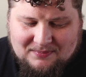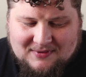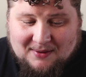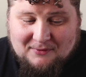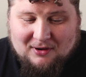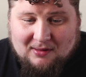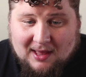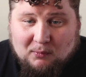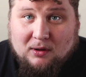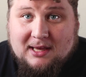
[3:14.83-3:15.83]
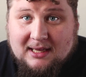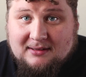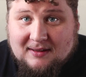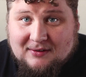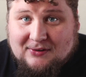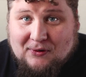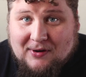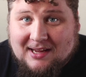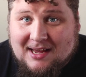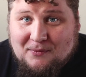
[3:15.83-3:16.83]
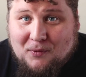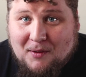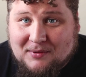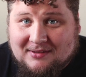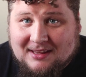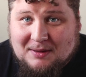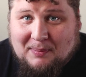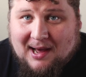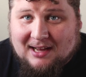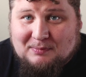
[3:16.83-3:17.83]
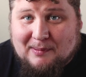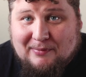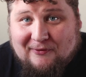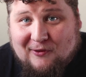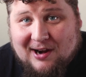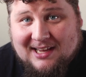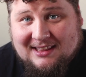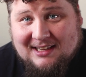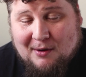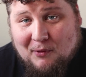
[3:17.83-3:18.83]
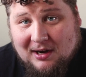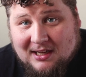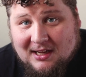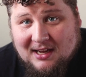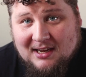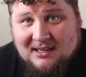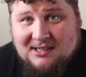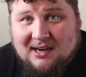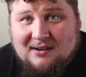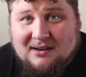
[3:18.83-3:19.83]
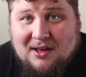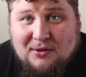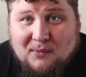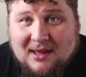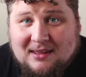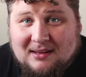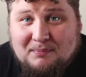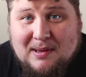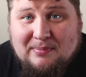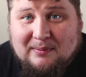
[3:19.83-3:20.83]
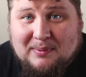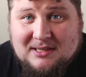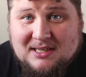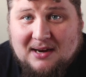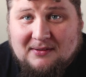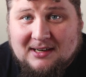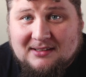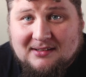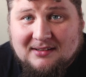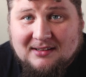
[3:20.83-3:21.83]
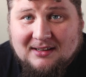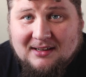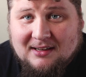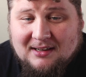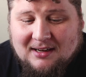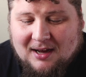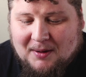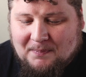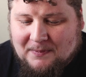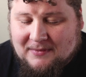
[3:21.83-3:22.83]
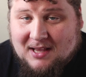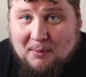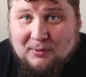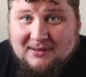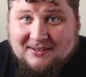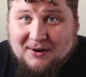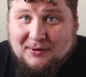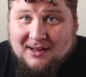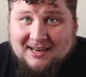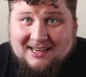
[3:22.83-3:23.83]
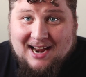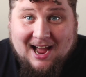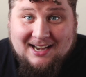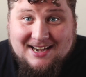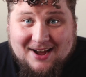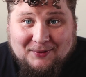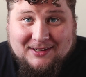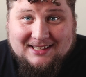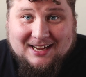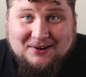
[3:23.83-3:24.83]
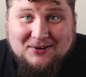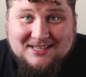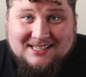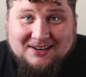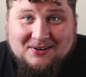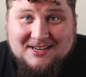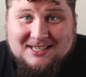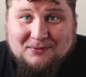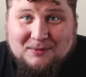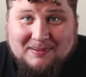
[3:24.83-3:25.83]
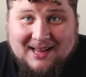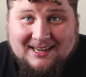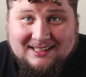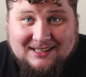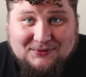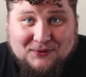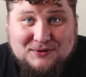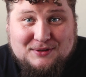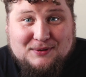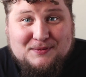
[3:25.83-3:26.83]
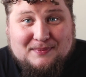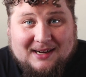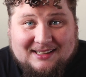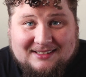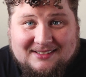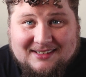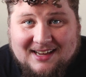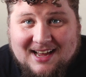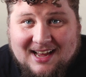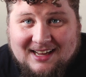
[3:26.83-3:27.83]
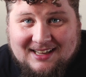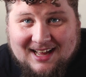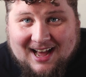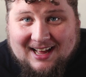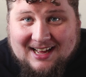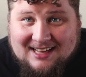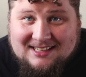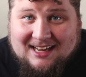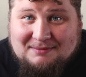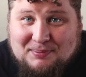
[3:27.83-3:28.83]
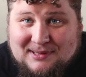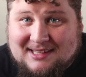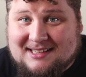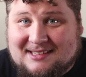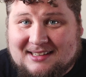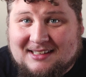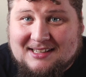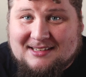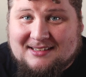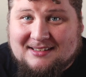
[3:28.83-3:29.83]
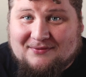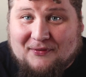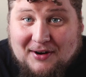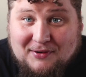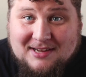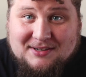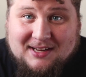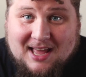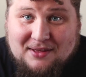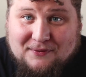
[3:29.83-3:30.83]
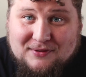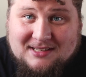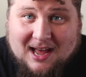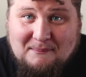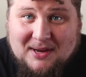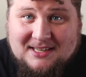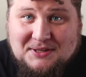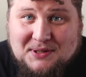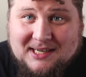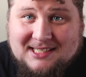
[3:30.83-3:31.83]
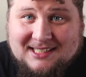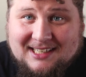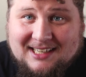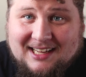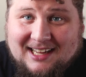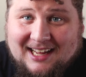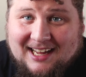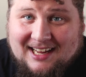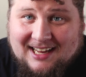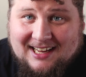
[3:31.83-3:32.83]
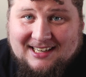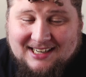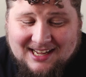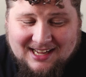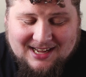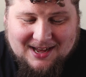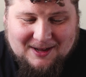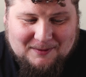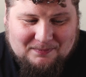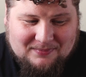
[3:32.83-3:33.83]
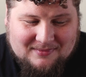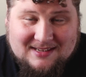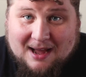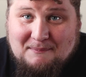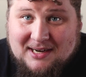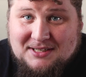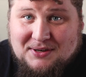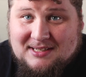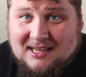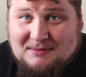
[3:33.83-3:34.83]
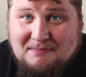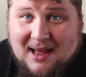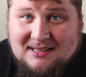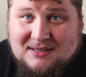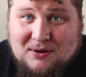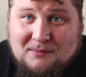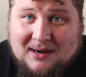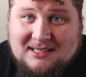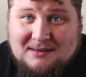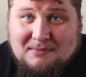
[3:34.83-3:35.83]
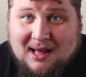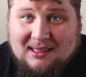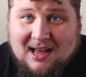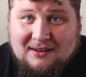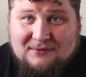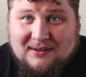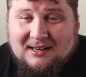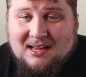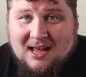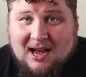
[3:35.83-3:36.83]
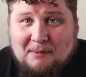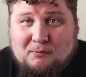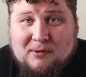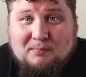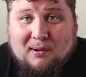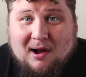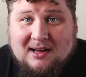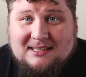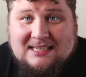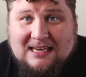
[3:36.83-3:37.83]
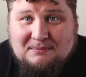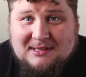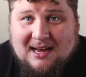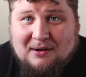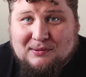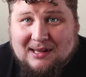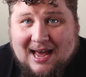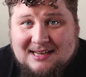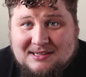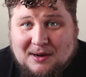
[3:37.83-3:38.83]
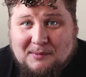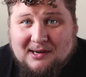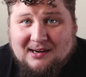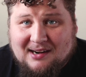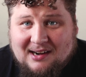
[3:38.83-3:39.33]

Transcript: Some of you are like, well, get to the story, get what was in the box. But before I get there, I want to share another way that people have been generous. A couple weeks ago, not knowing that Chris and Crecia were planning this for 2 months, I put this fundraiser together for Time Ministries. And Time Ministries has meant so much in my life. And we brought a team down last summer.